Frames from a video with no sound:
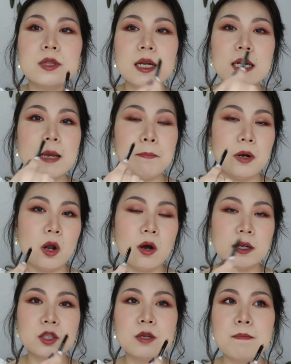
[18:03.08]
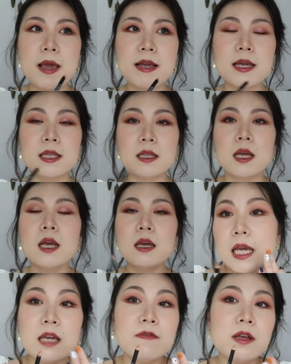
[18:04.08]
the lip line to make it
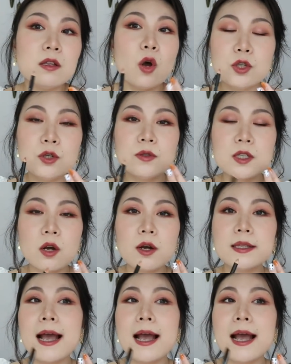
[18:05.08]
even two sides,